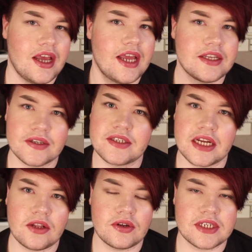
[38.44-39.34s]
it does
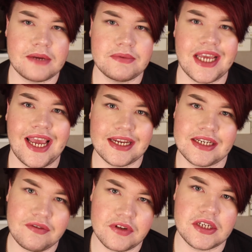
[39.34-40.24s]
take a lot of time to
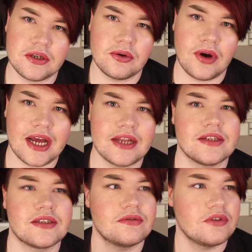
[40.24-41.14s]
edit a video
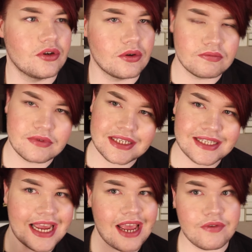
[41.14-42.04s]
and,
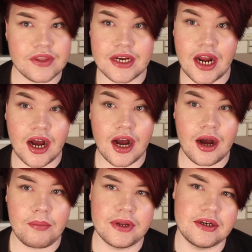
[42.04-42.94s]
set everything
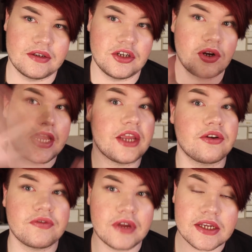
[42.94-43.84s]
up and you get
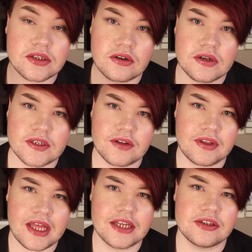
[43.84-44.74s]
your face on and stuff
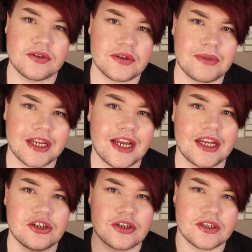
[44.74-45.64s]
like that. It's not something I
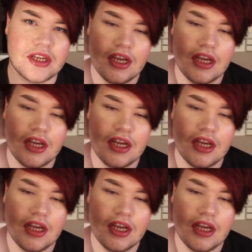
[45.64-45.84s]
can just